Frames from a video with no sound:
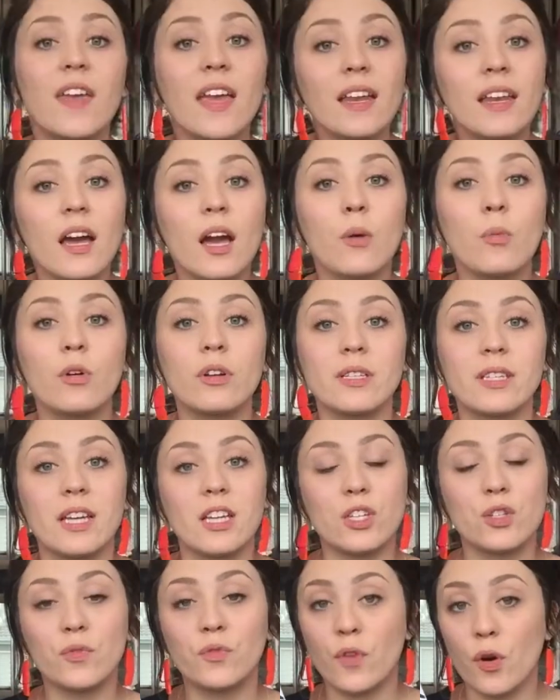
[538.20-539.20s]
Then I want to
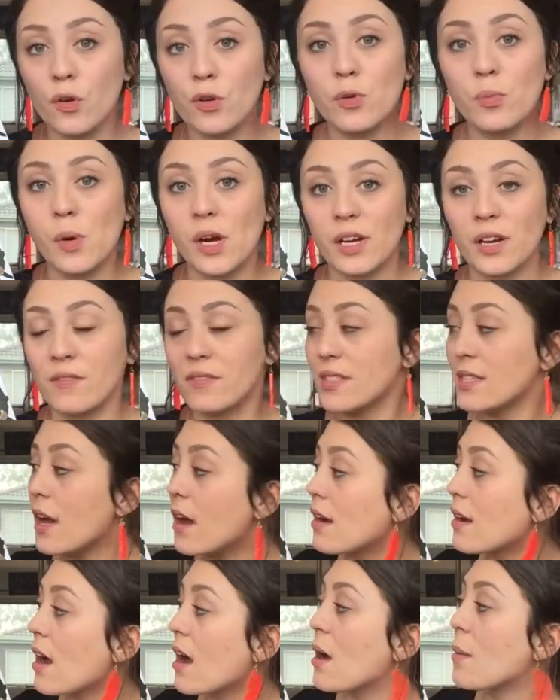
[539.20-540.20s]
get to volume 1 of
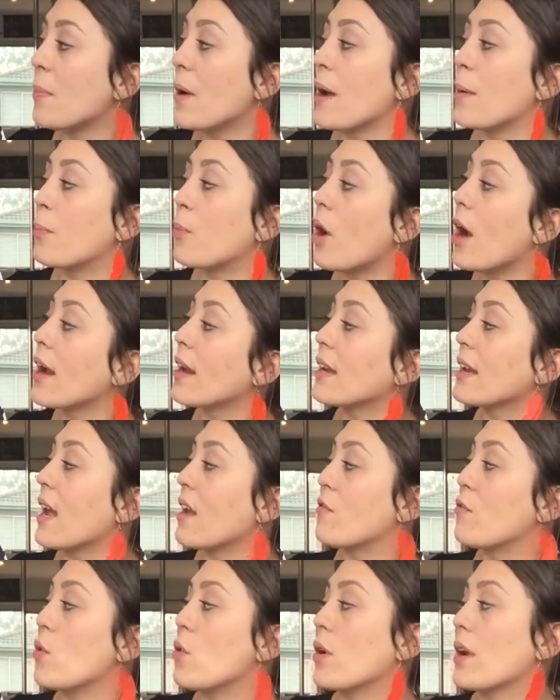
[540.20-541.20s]
Saga by Brian K.
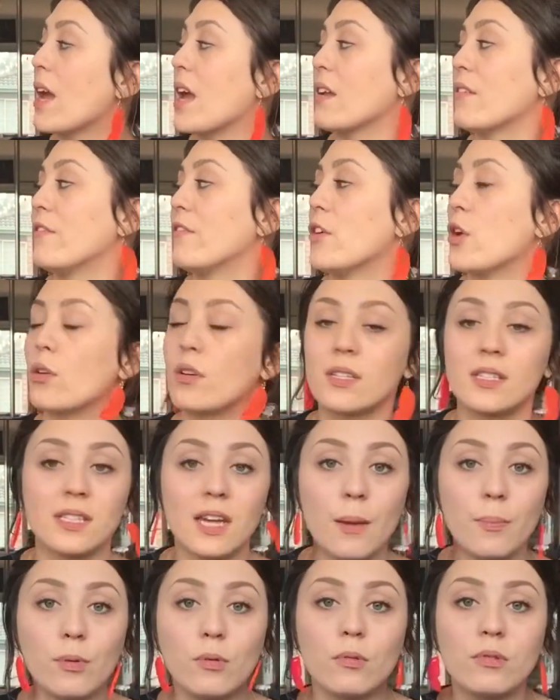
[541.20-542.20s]
Vaughan and Fiona
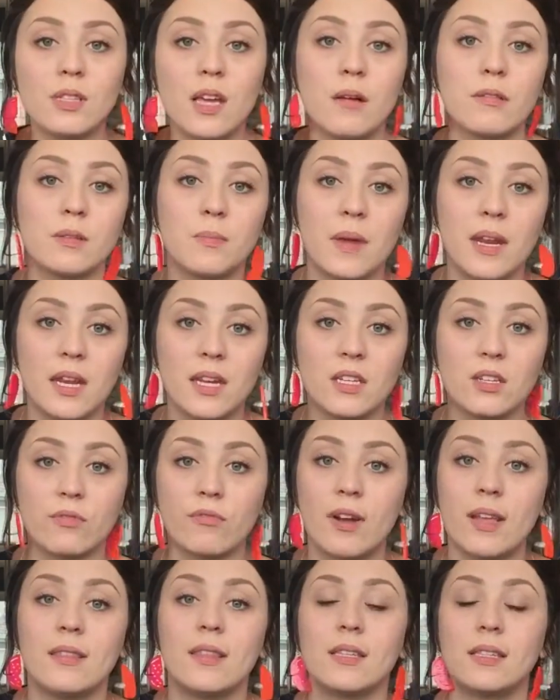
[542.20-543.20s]
Staples. I was meaning to
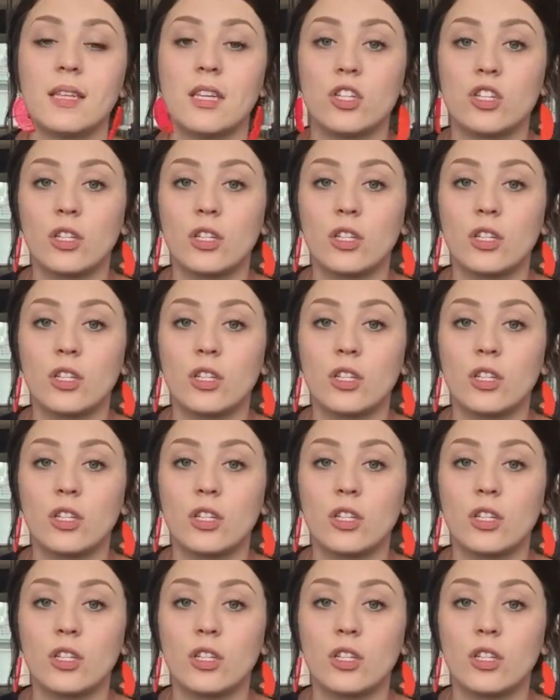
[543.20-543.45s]
read this in